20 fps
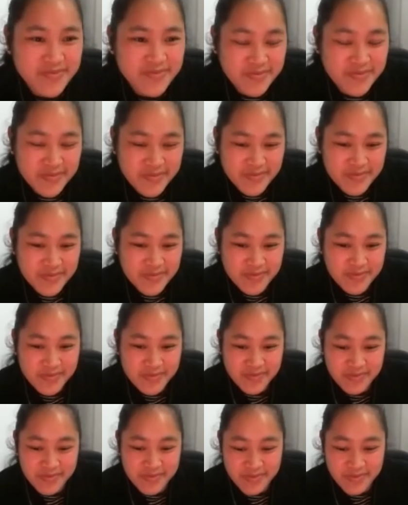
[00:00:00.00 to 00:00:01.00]
So
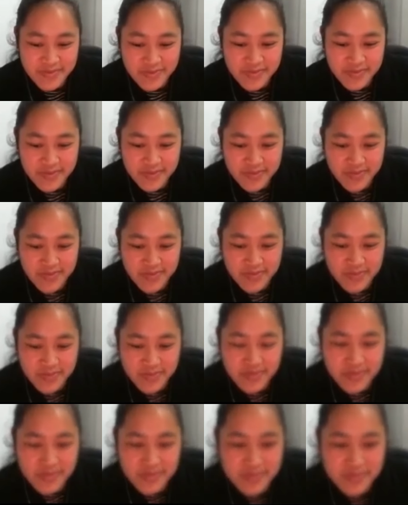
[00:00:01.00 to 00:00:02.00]
my final thoughts
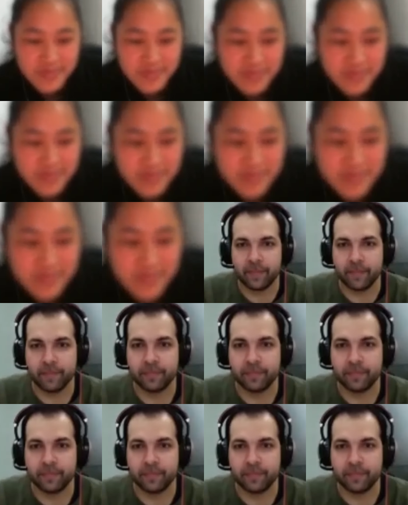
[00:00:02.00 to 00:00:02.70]
for today